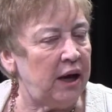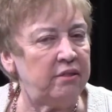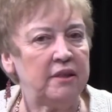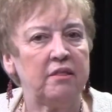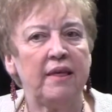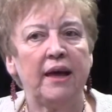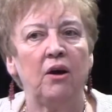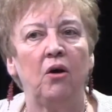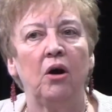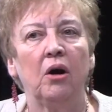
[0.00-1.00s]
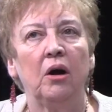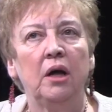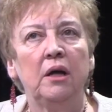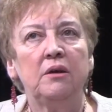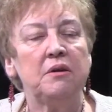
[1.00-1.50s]
I think they are
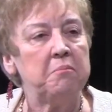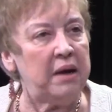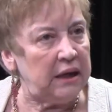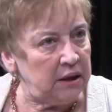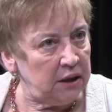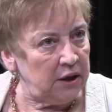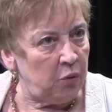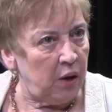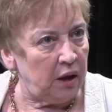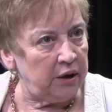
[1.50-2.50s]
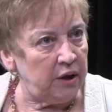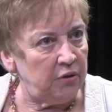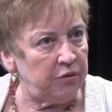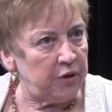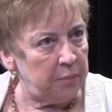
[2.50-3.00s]
demanding equality
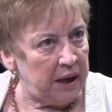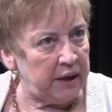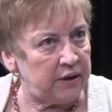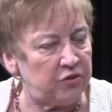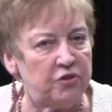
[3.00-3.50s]
over their bodies.